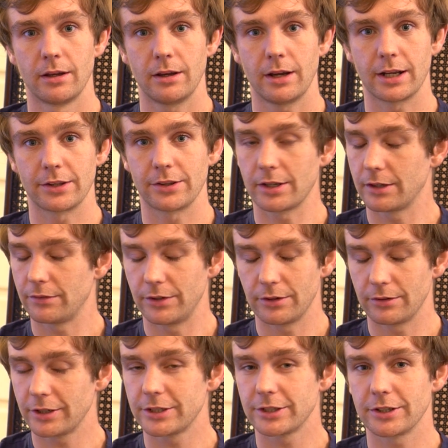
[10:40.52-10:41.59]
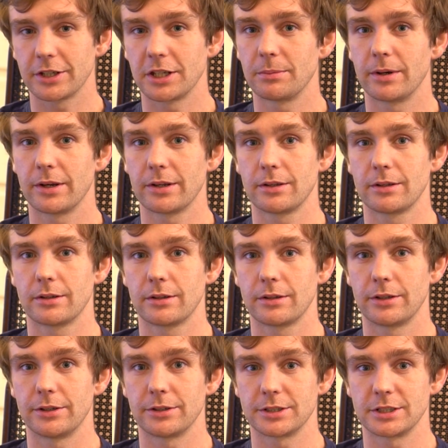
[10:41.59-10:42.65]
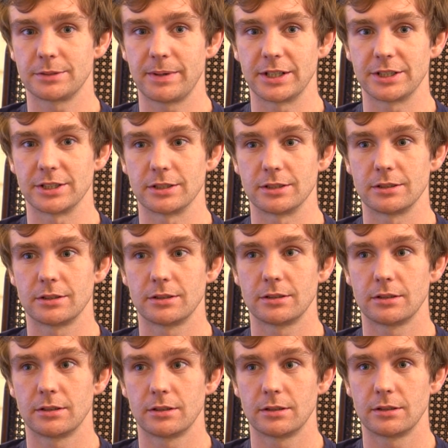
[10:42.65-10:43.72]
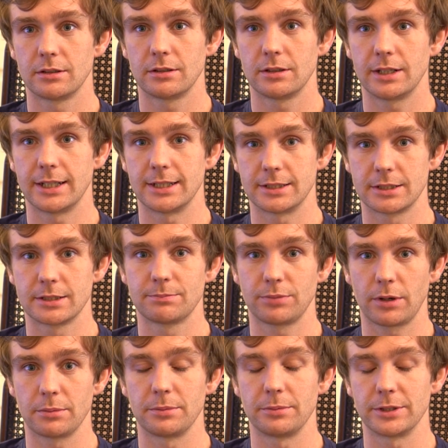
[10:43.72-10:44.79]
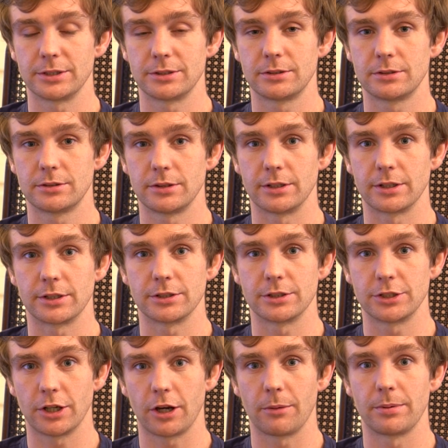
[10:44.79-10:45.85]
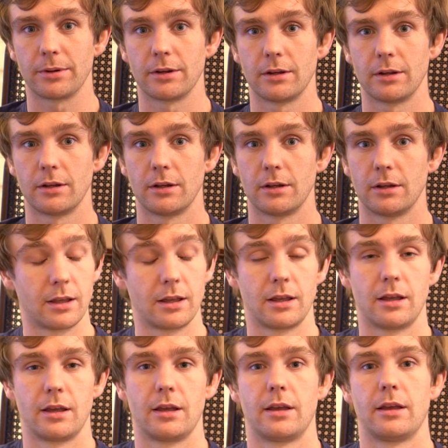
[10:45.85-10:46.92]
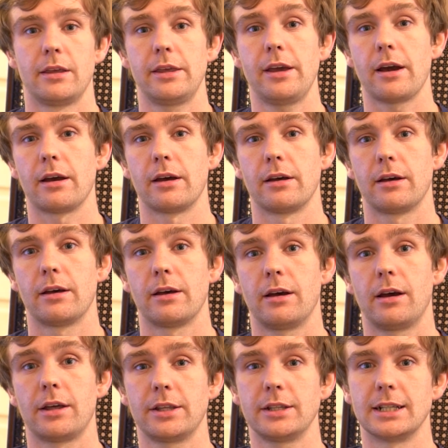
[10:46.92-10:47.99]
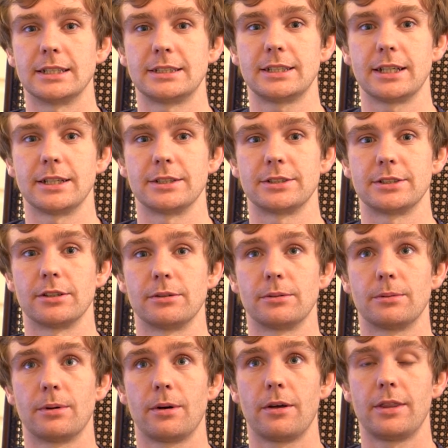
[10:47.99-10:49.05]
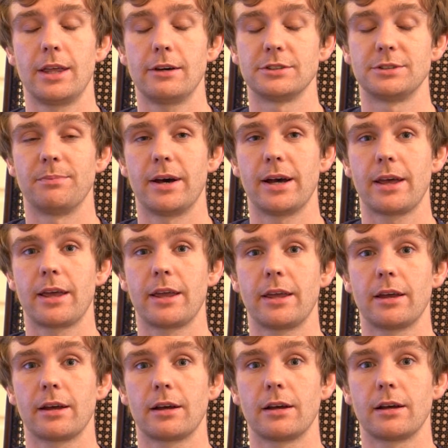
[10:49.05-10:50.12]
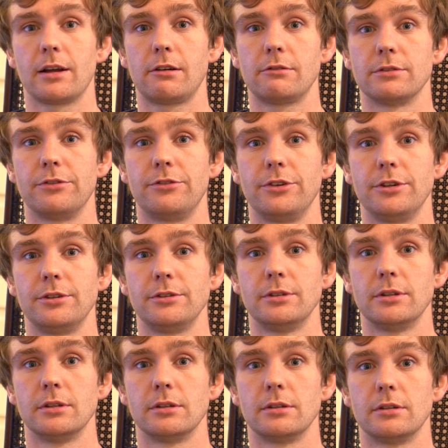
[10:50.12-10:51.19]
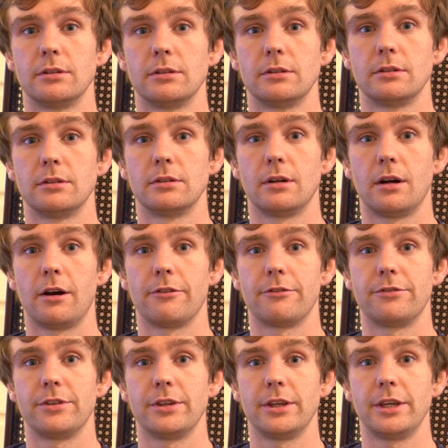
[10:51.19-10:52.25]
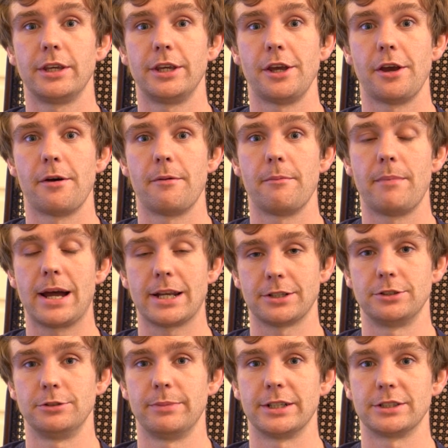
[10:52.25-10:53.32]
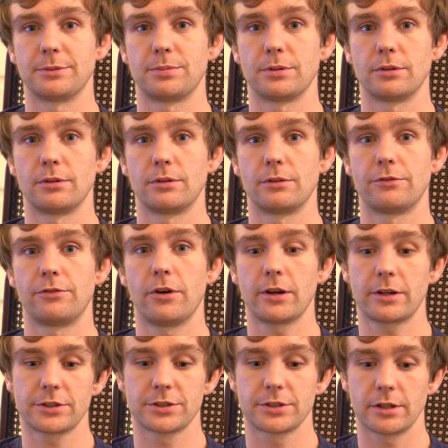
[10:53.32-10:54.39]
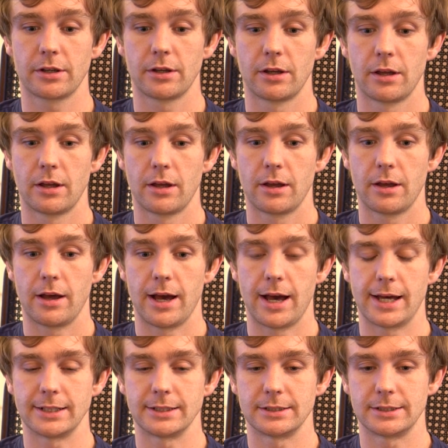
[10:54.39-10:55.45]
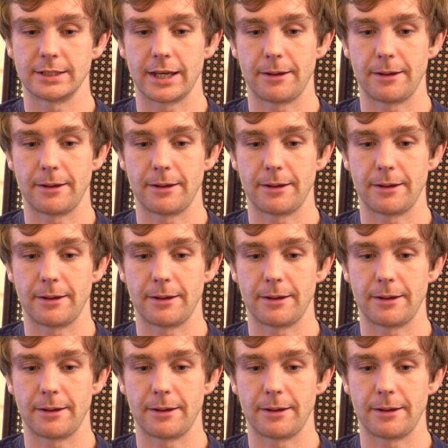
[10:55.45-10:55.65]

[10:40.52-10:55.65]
And I think if you don't need to think about your suspension, it's probably doing a good job. Yeah, I think that's it. So that was my review of the Manitou Mezzer Pro Forks, and